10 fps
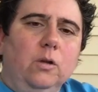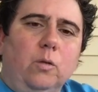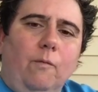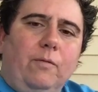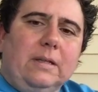
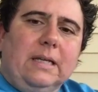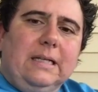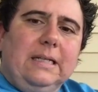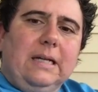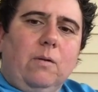Don't forget
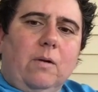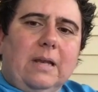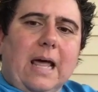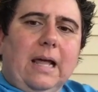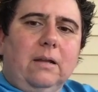to click
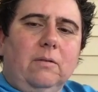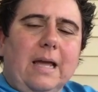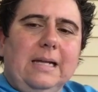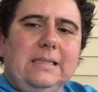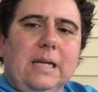on that little
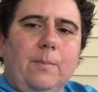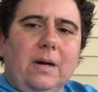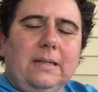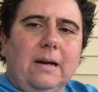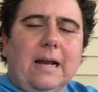ATM
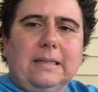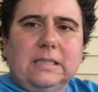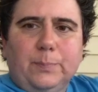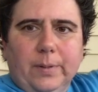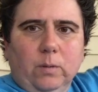right there. Not
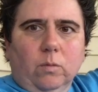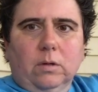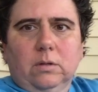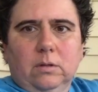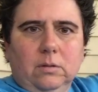this big one.